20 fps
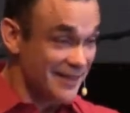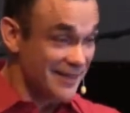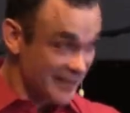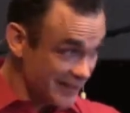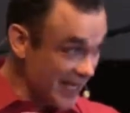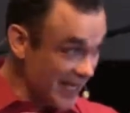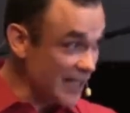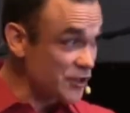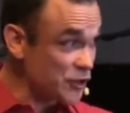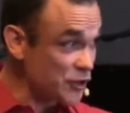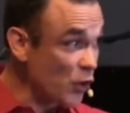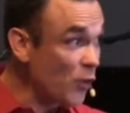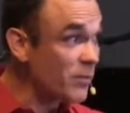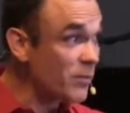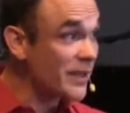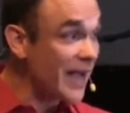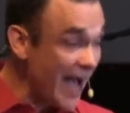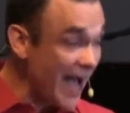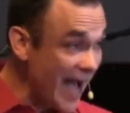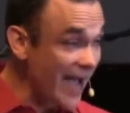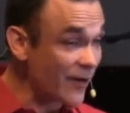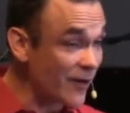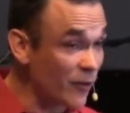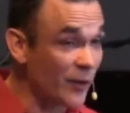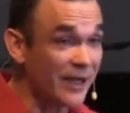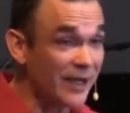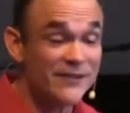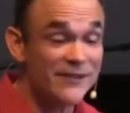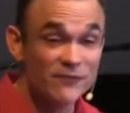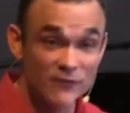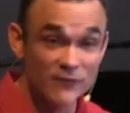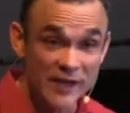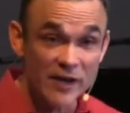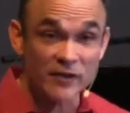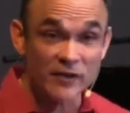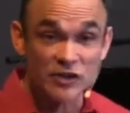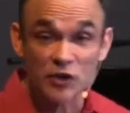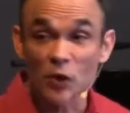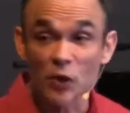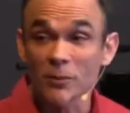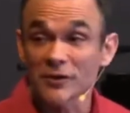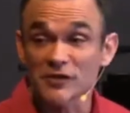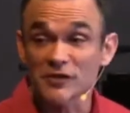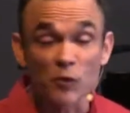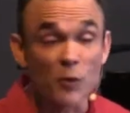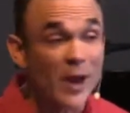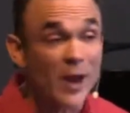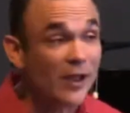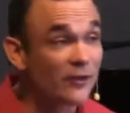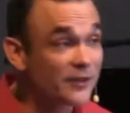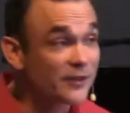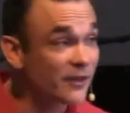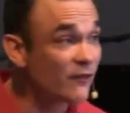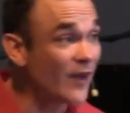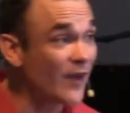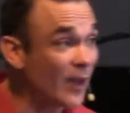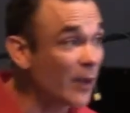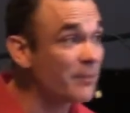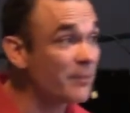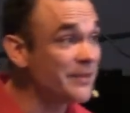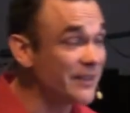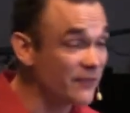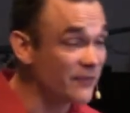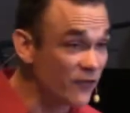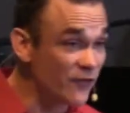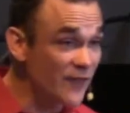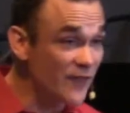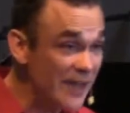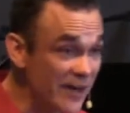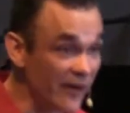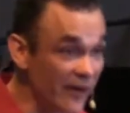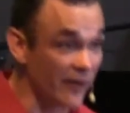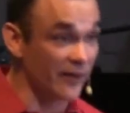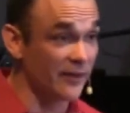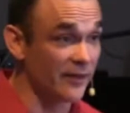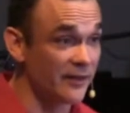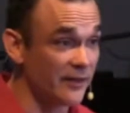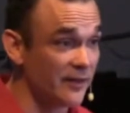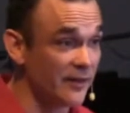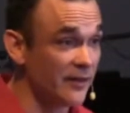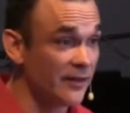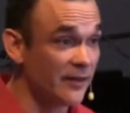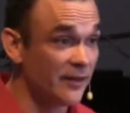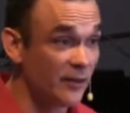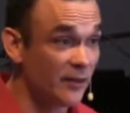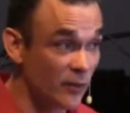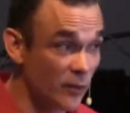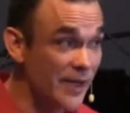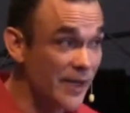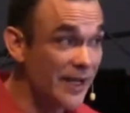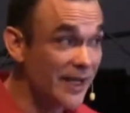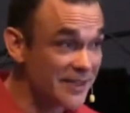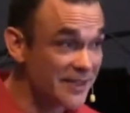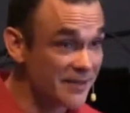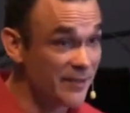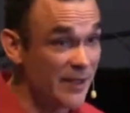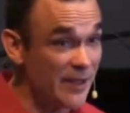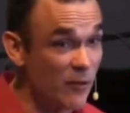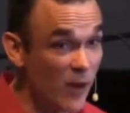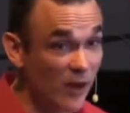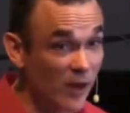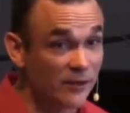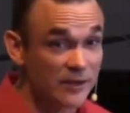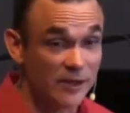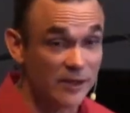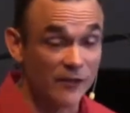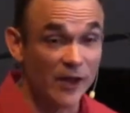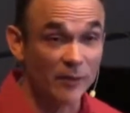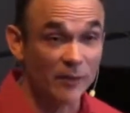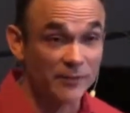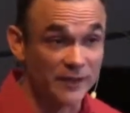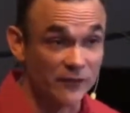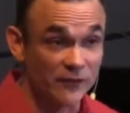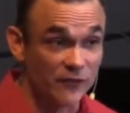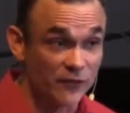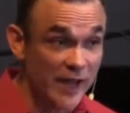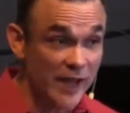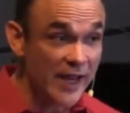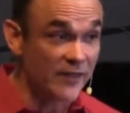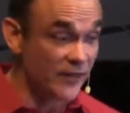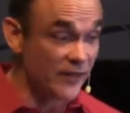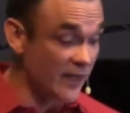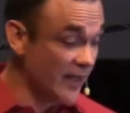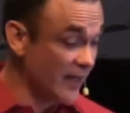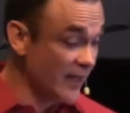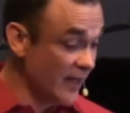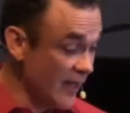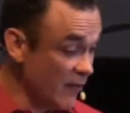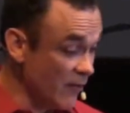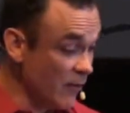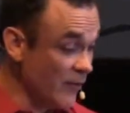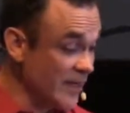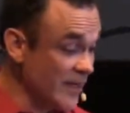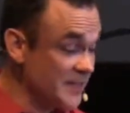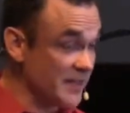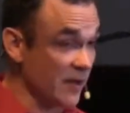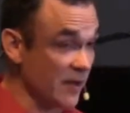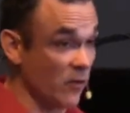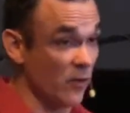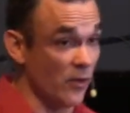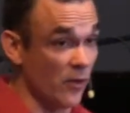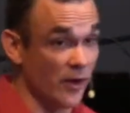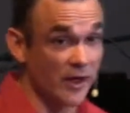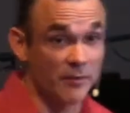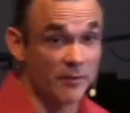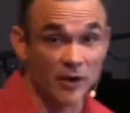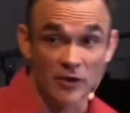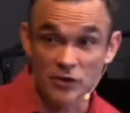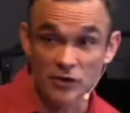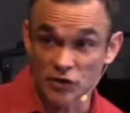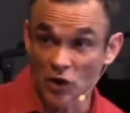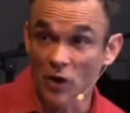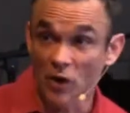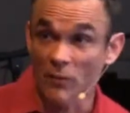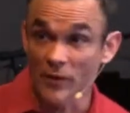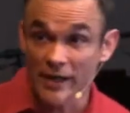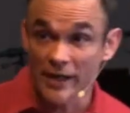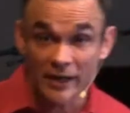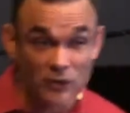Got, Job got what he feared. Job was well developed in fear. We get to be well developed in faith. And when we say, well, what about Job? We can